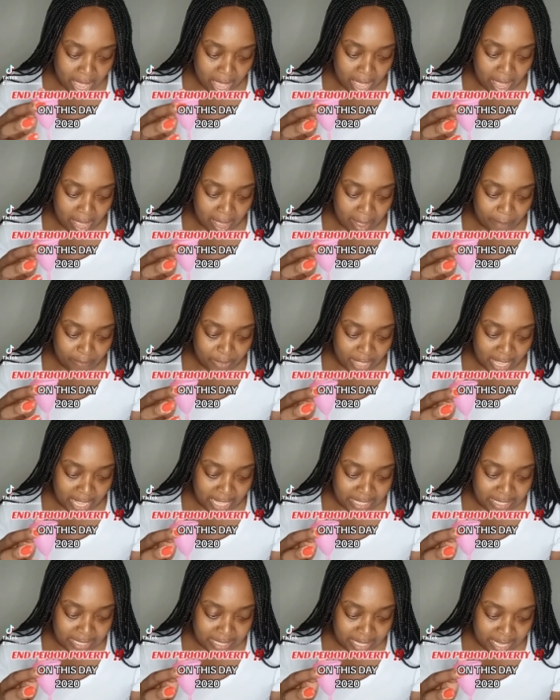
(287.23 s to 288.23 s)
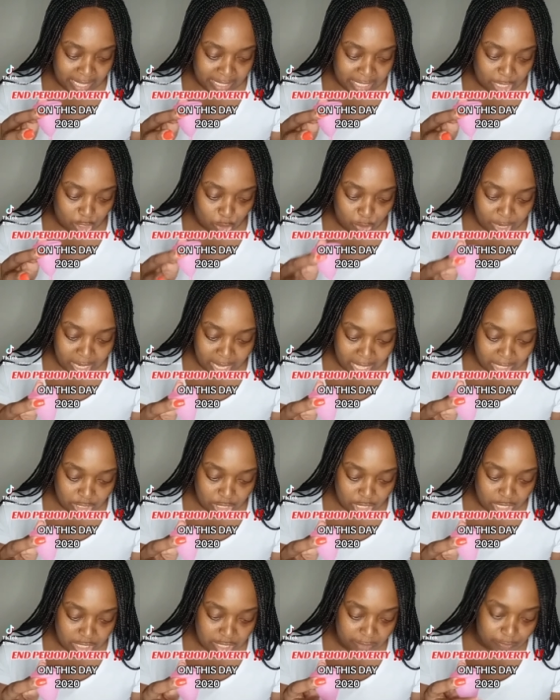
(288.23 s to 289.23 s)
Um, it's, it's a green
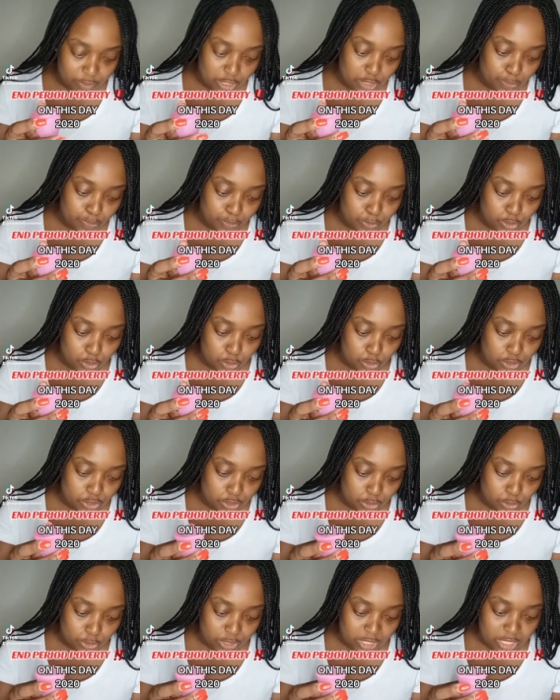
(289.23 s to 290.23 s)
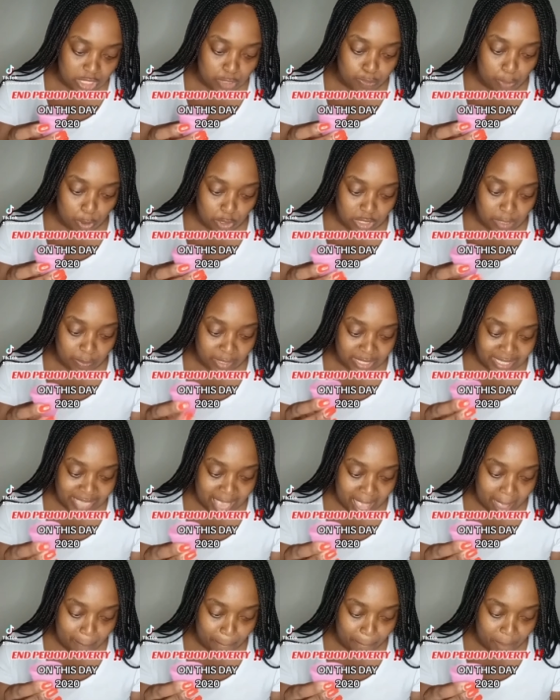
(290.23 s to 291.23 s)
alternative to, to, to disposable
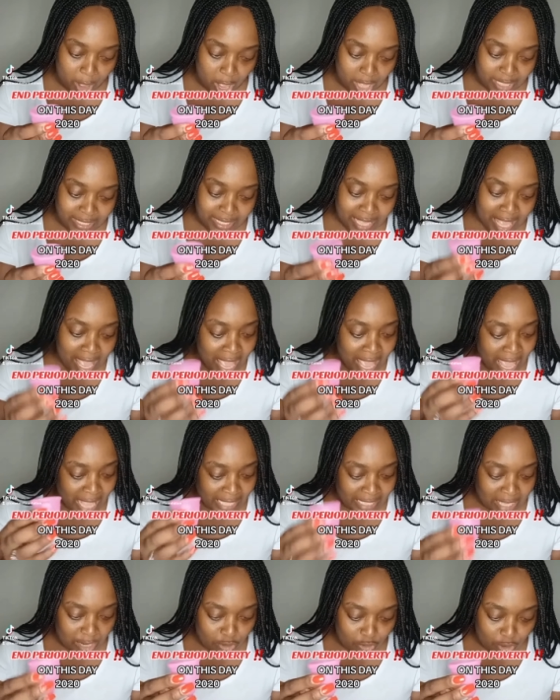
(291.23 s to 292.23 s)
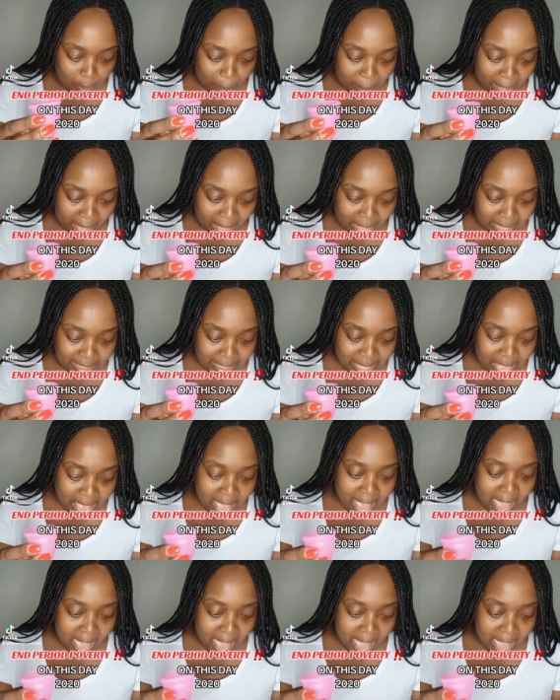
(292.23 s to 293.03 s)
tampons and sanitary pads.